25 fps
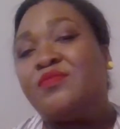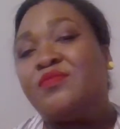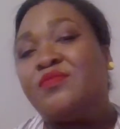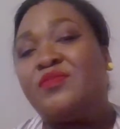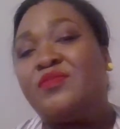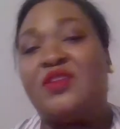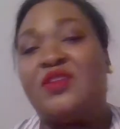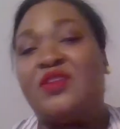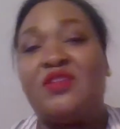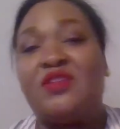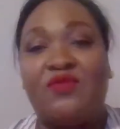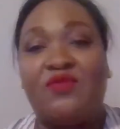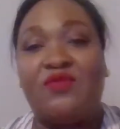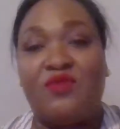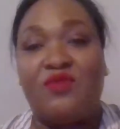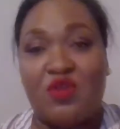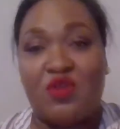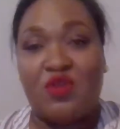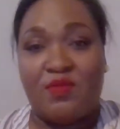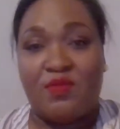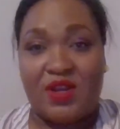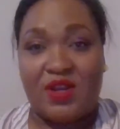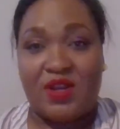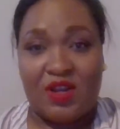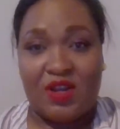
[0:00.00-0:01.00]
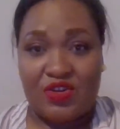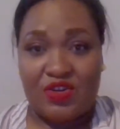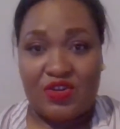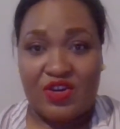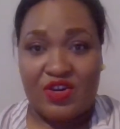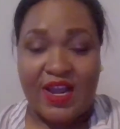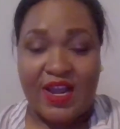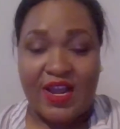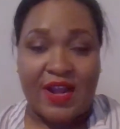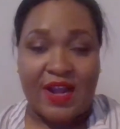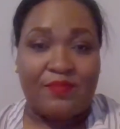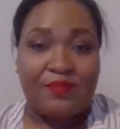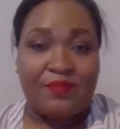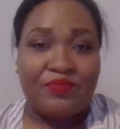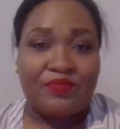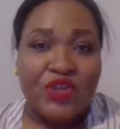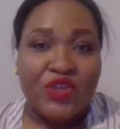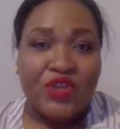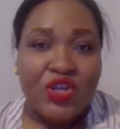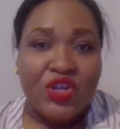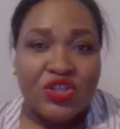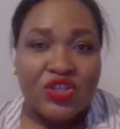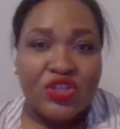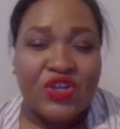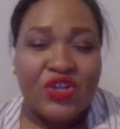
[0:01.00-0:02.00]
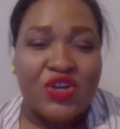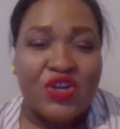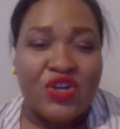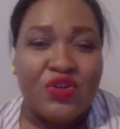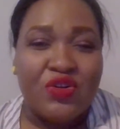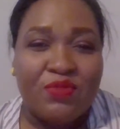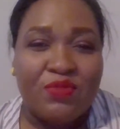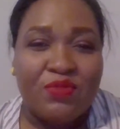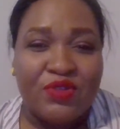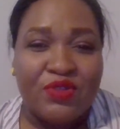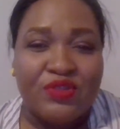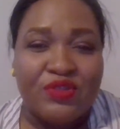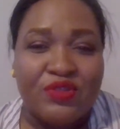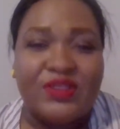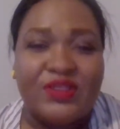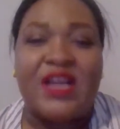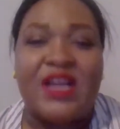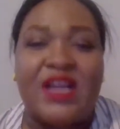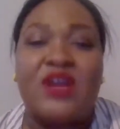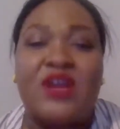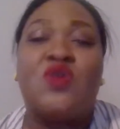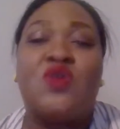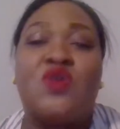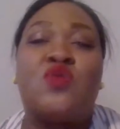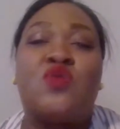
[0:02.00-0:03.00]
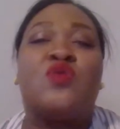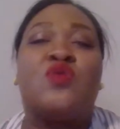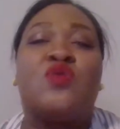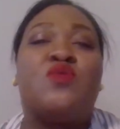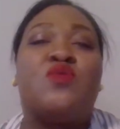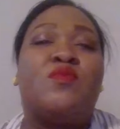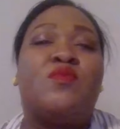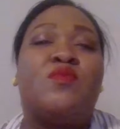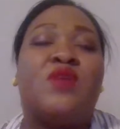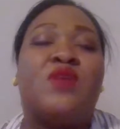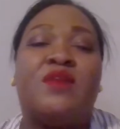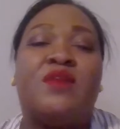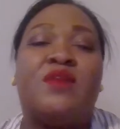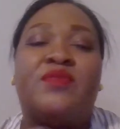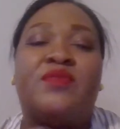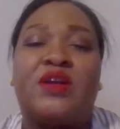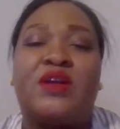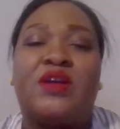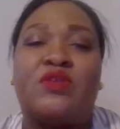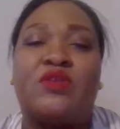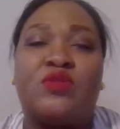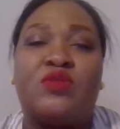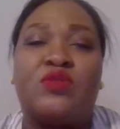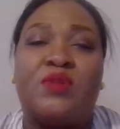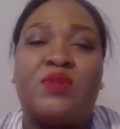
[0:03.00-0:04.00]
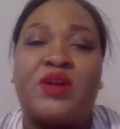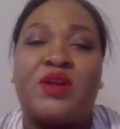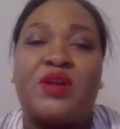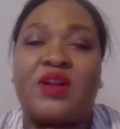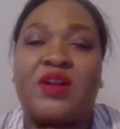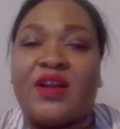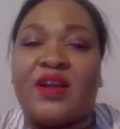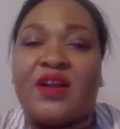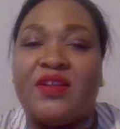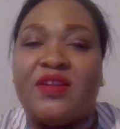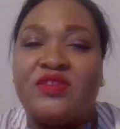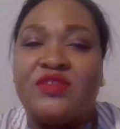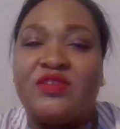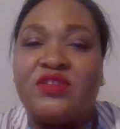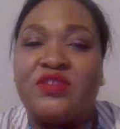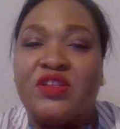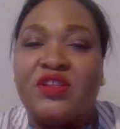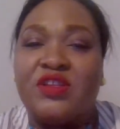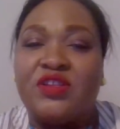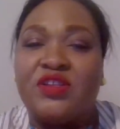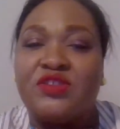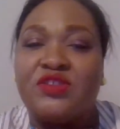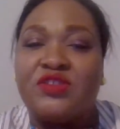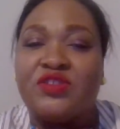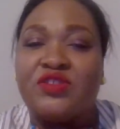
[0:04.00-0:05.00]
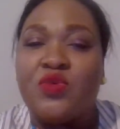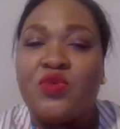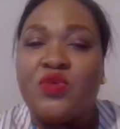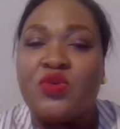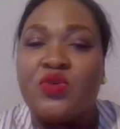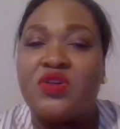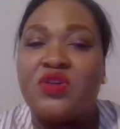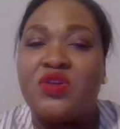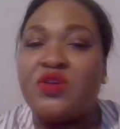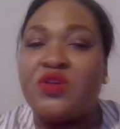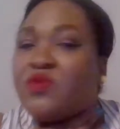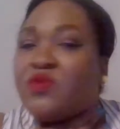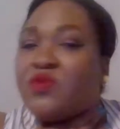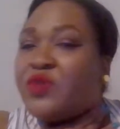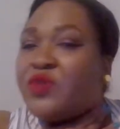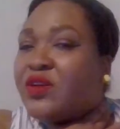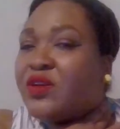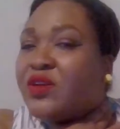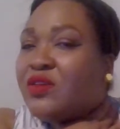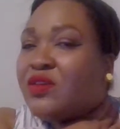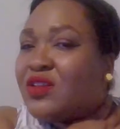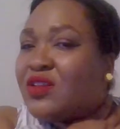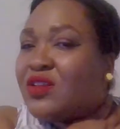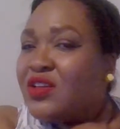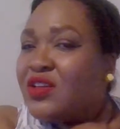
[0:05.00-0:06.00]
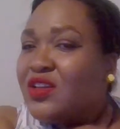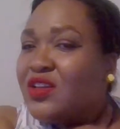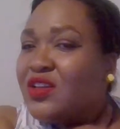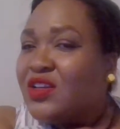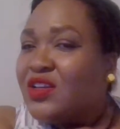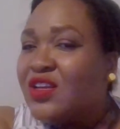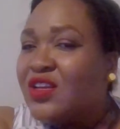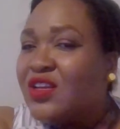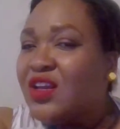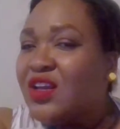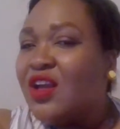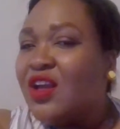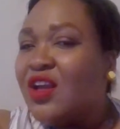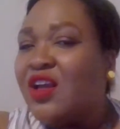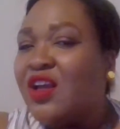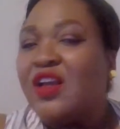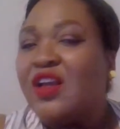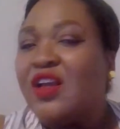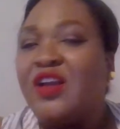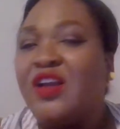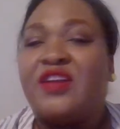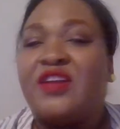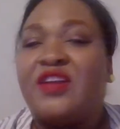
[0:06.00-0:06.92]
forming on your neck. So I normally use like not cocoa butter. I usually use coconut oil and